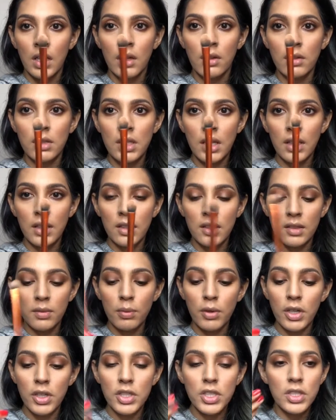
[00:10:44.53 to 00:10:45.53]
I'm gonna take this
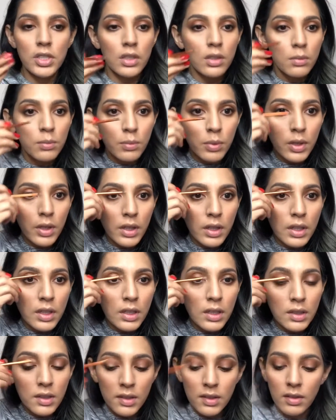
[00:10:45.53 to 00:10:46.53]
brush and put
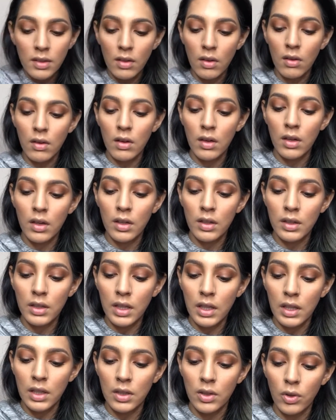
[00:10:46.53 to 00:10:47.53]
this on
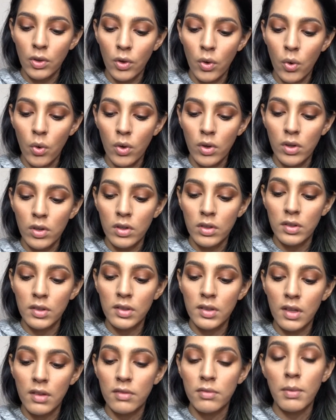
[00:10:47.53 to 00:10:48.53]
the inner
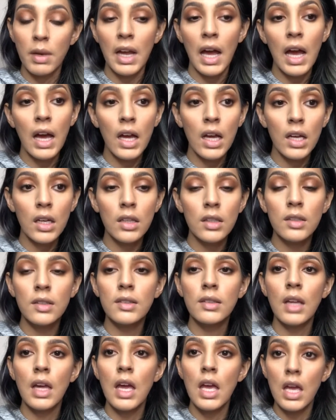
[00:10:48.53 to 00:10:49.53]
corners of my
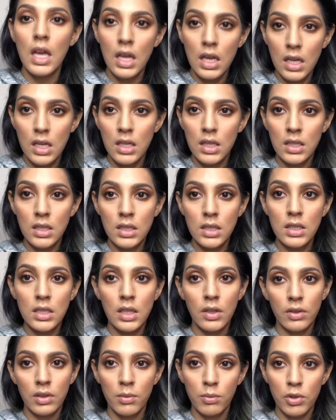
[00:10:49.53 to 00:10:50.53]
eyes and
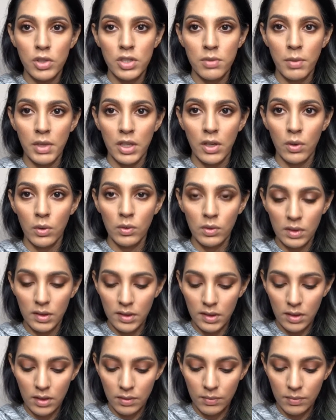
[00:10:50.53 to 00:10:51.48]
down the bridge of my nose.